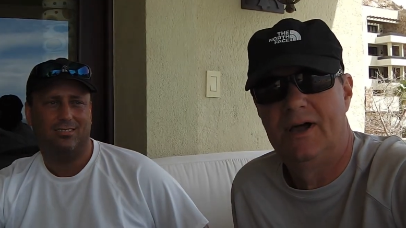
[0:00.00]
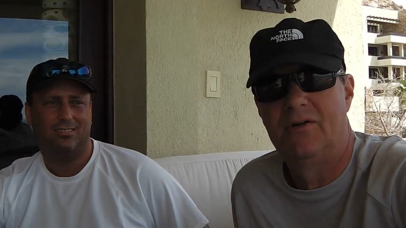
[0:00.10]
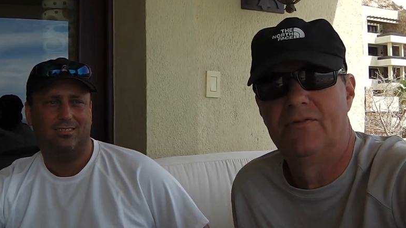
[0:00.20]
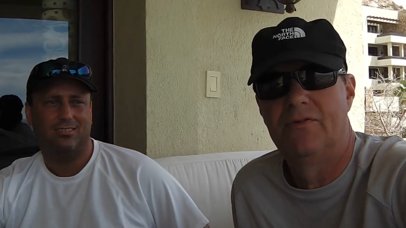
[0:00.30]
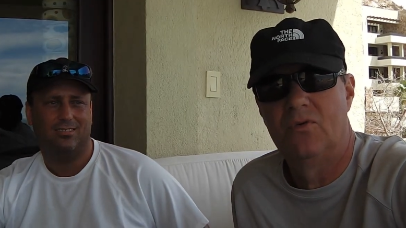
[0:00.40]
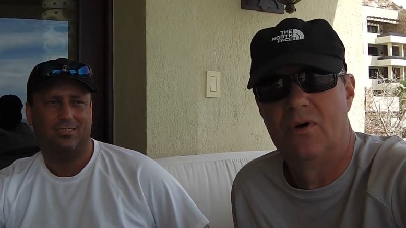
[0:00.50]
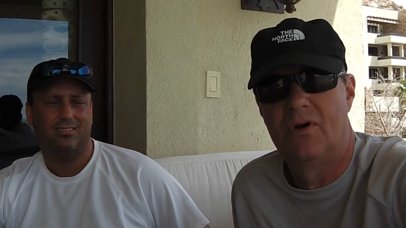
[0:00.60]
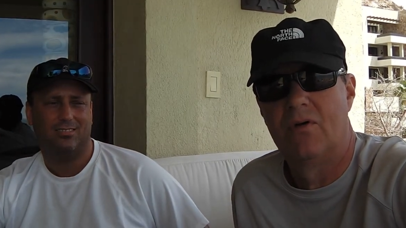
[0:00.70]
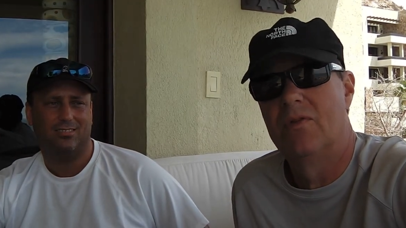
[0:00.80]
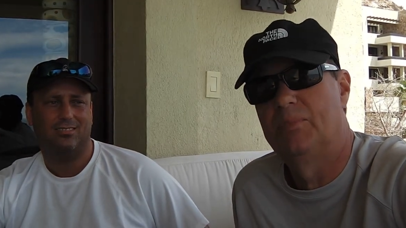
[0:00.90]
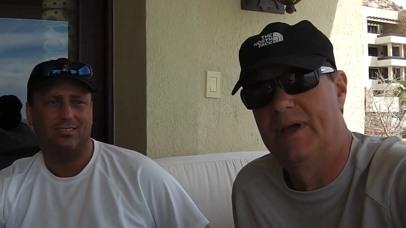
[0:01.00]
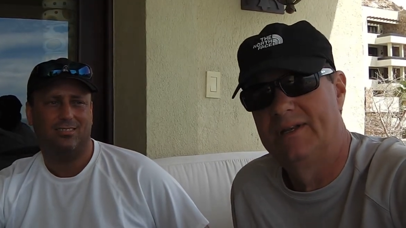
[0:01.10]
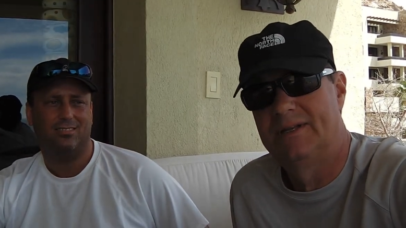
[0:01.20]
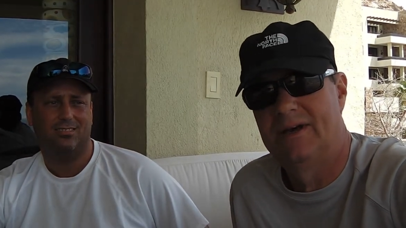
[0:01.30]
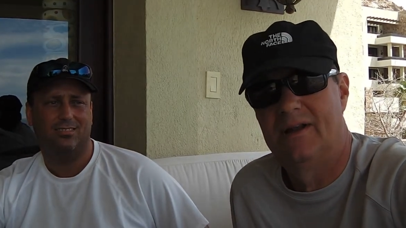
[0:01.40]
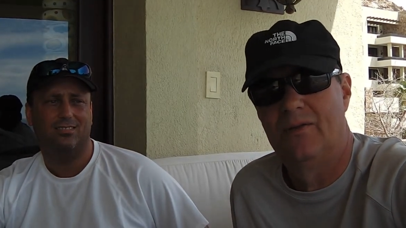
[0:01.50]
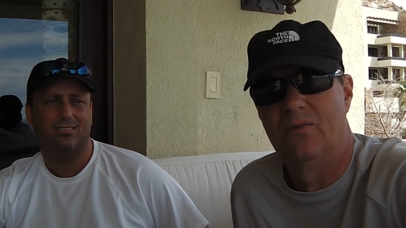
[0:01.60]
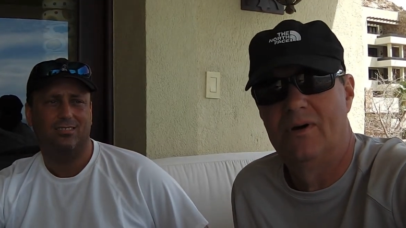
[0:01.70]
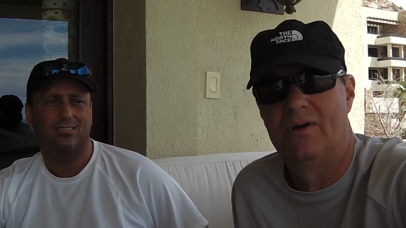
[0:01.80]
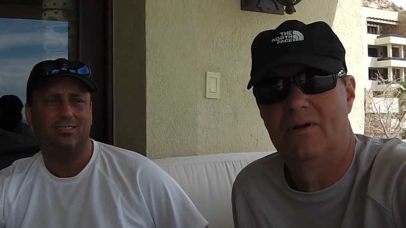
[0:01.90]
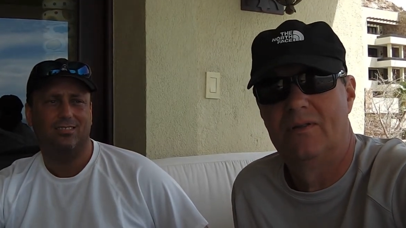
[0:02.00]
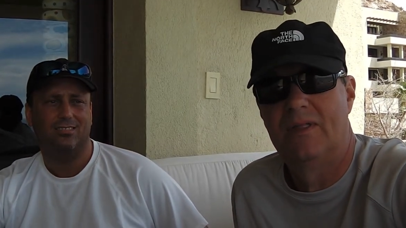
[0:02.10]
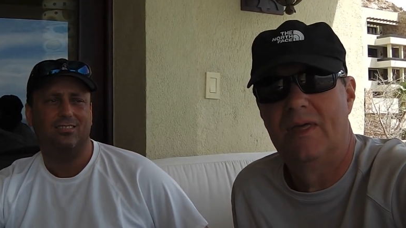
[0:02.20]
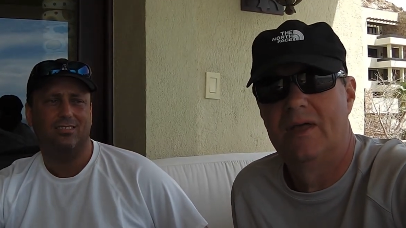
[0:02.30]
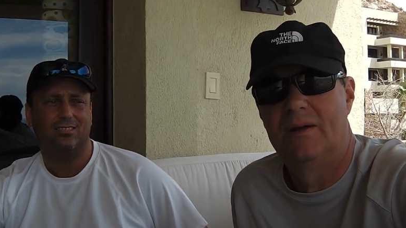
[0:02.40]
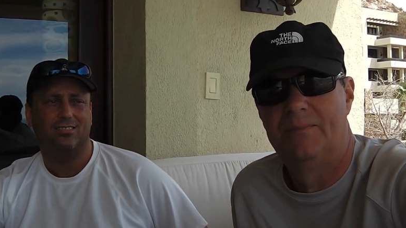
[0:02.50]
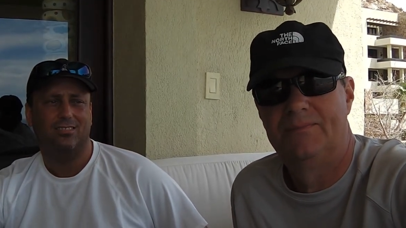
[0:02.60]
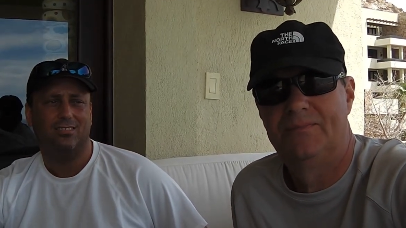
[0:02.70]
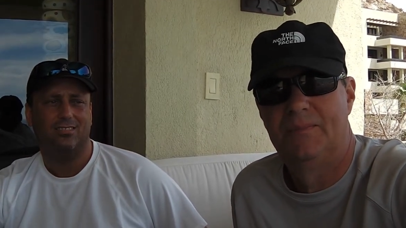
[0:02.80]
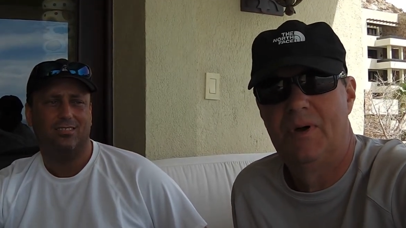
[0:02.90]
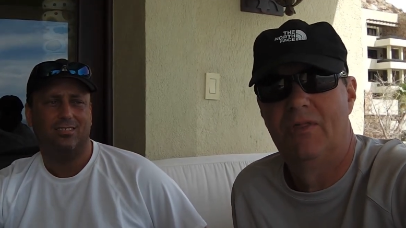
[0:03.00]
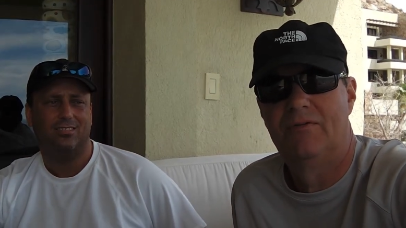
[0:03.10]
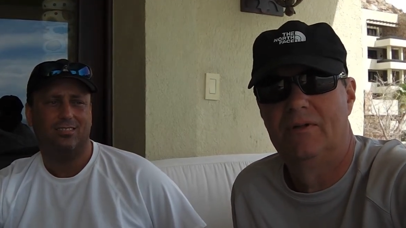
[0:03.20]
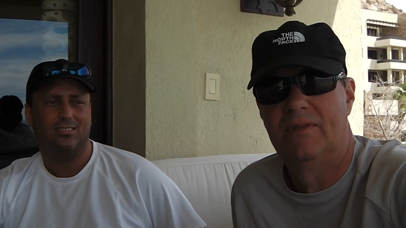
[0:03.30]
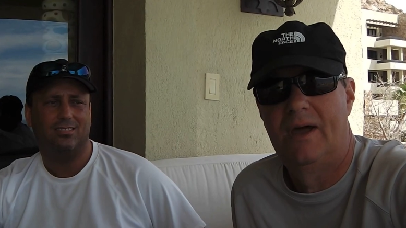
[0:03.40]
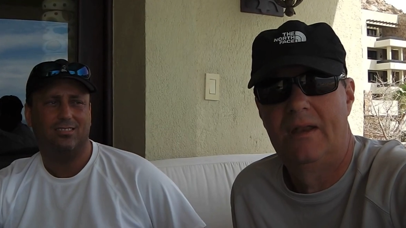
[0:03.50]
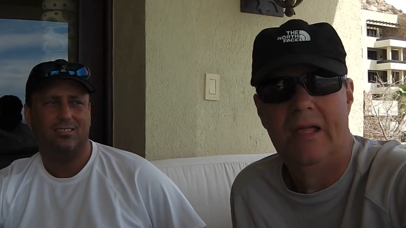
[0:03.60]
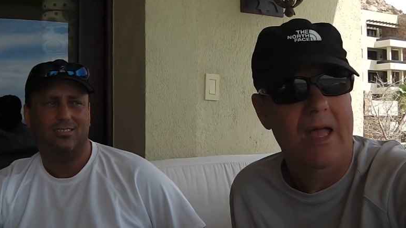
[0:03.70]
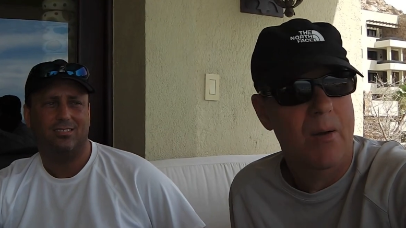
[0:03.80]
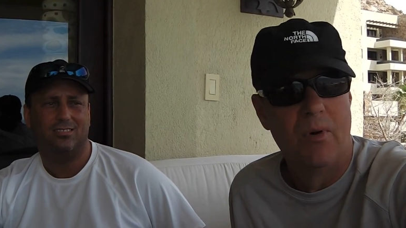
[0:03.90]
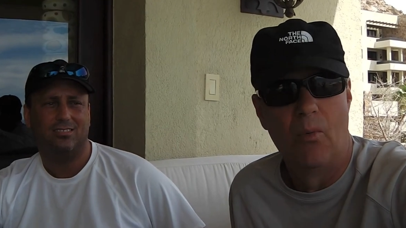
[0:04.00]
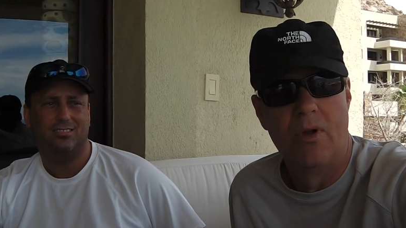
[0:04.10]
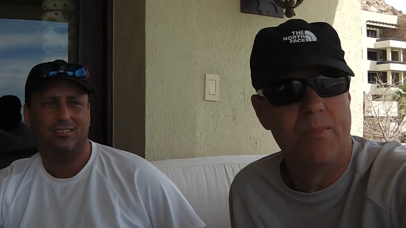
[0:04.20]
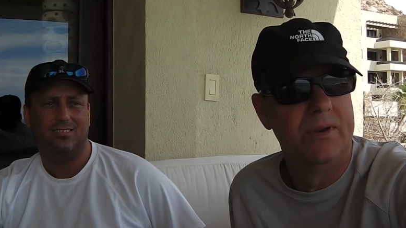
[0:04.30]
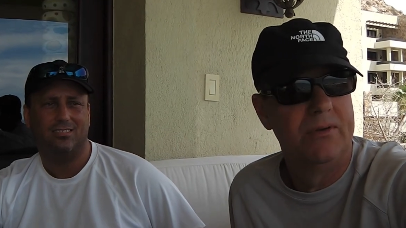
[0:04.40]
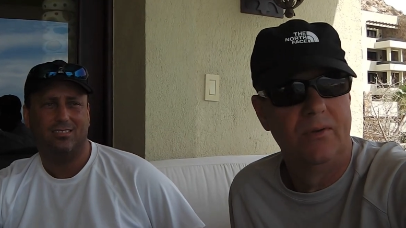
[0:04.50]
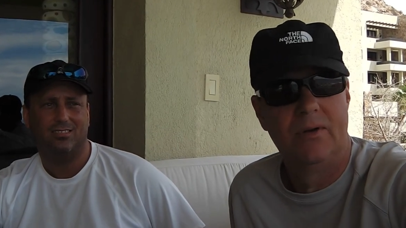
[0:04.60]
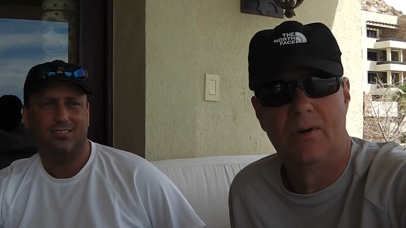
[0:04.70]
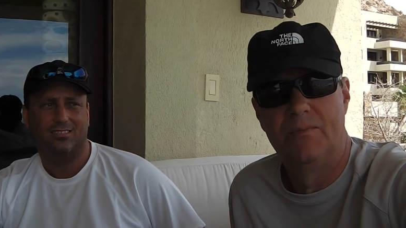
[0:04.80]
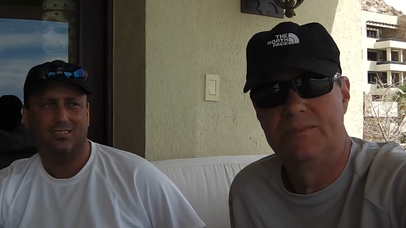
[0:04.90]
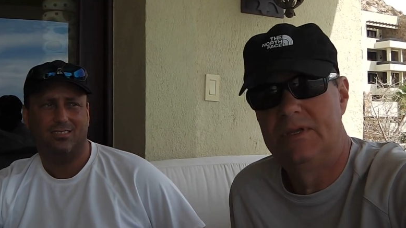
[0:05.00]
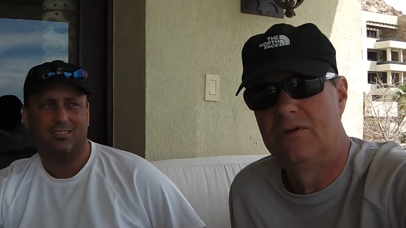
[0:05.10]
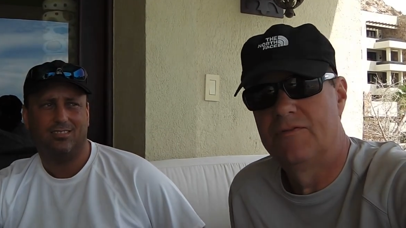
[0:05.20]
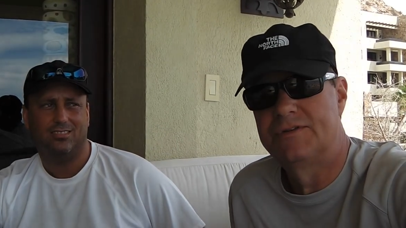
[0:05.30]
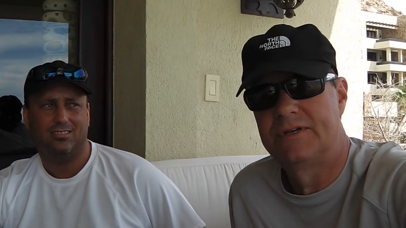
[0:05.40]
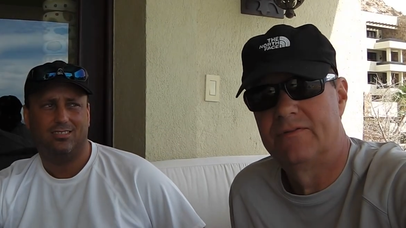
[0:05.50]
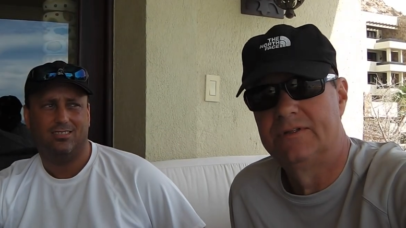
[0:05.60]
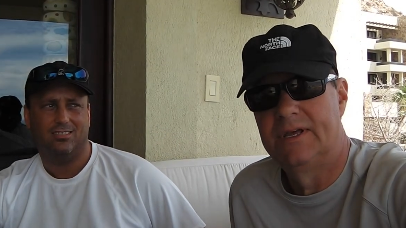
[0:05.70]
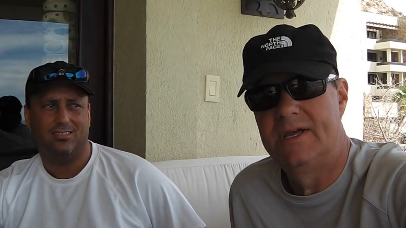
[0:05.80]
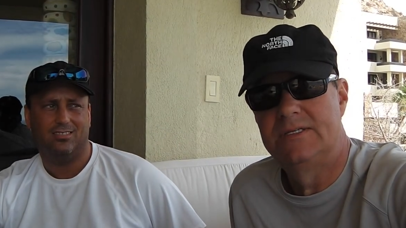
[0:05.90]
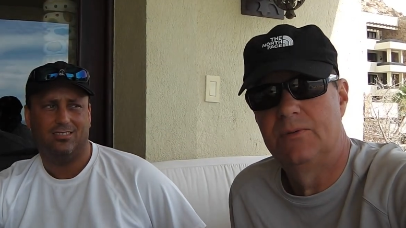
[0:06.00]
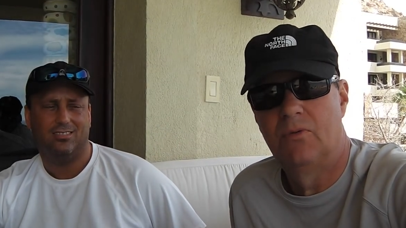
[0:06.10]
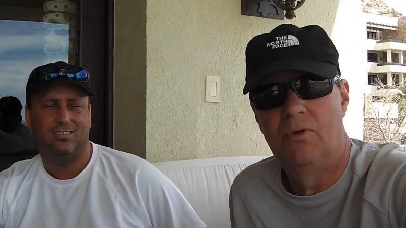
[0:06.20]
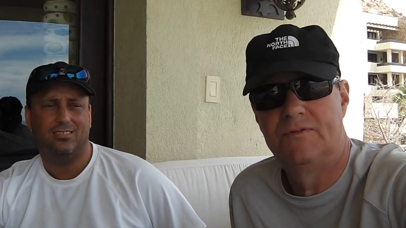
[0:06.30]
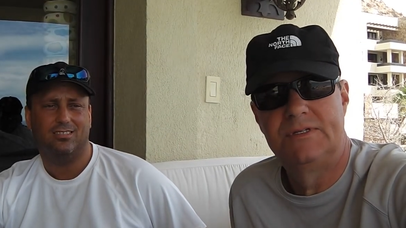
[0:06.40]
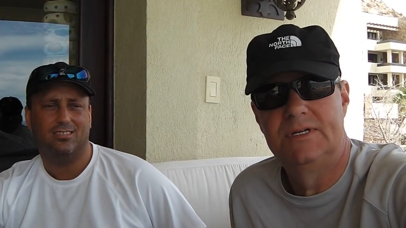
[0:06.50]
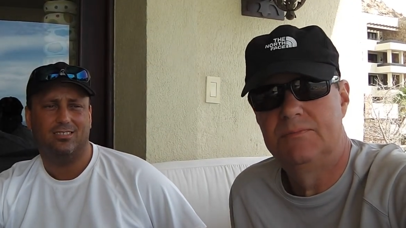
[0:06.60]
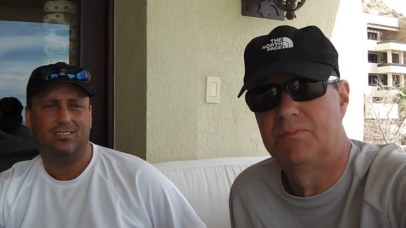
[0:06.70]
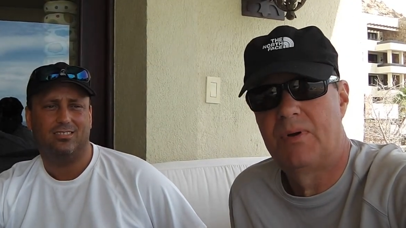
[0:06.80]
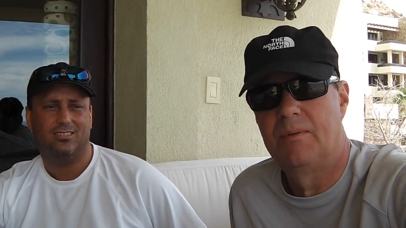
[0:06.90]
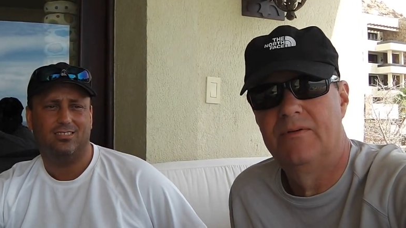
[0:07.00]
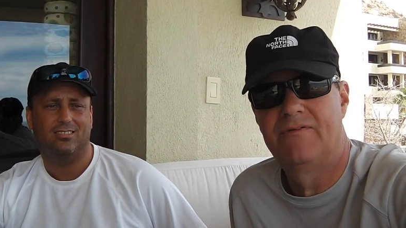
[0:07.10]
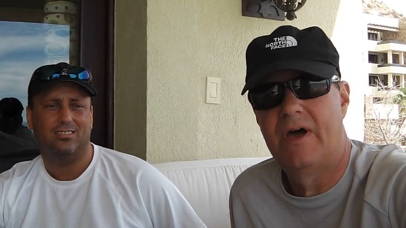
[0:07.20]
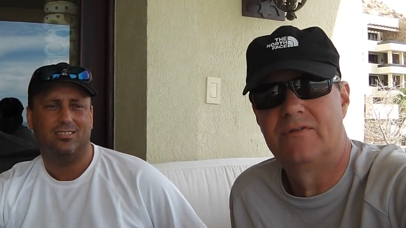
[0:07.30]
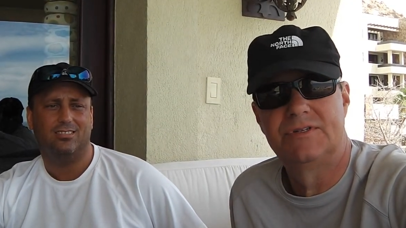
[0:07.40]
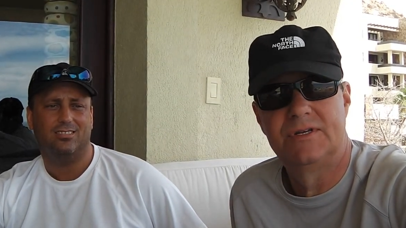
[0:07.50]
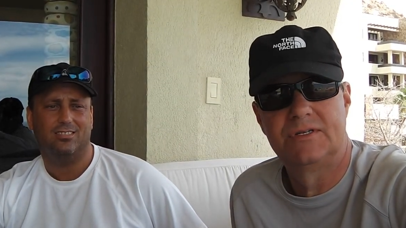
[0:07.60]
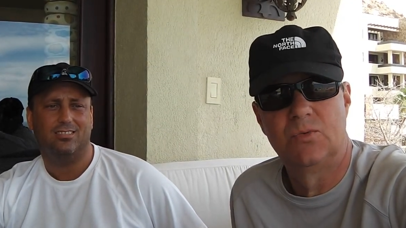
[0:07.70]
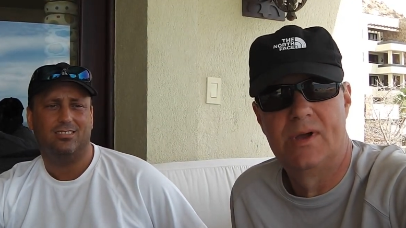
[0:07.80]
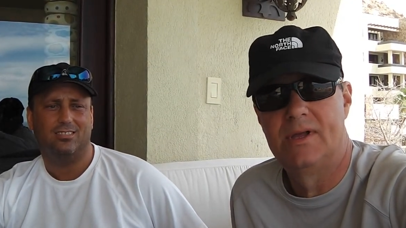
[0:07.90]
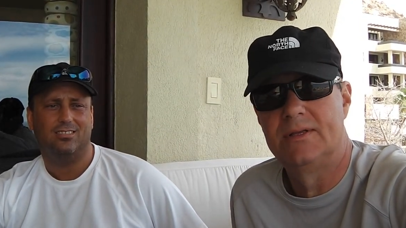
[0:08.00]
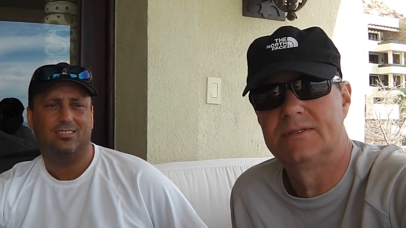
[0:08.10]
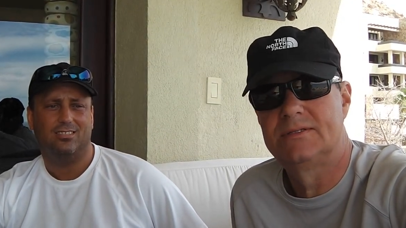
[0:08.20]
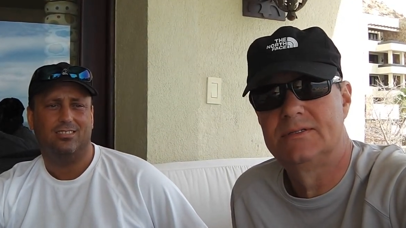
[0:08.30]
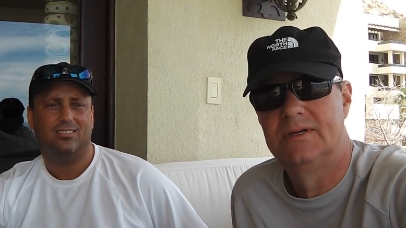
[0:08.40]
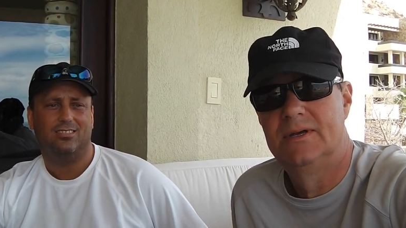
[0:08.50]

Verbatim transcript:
Speaker 1: out of the water or the plankton out of the water, and they get a mouthful of that. But we've been uh, here for several days, and we've seen probably five or six whales,